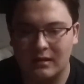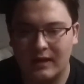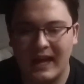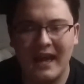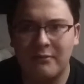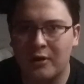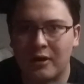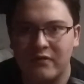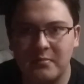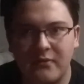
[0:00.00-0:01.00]
I have heard
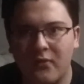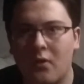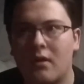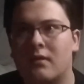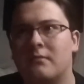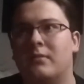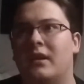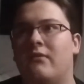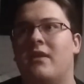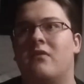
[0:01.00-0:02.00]
of it before, but
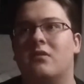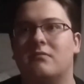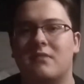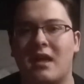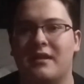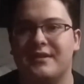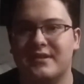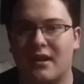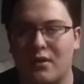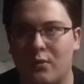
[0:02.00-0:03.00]
I've never had a
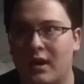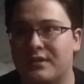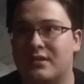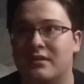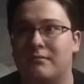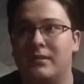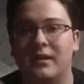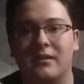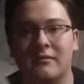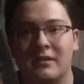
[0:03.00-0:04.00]
desire to watch it, but
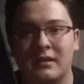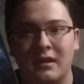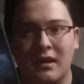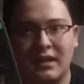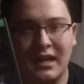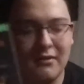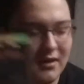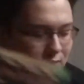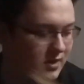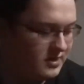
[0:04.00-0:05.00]
I'll get
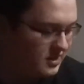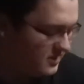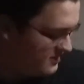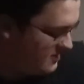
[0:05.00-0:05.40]
around to watching this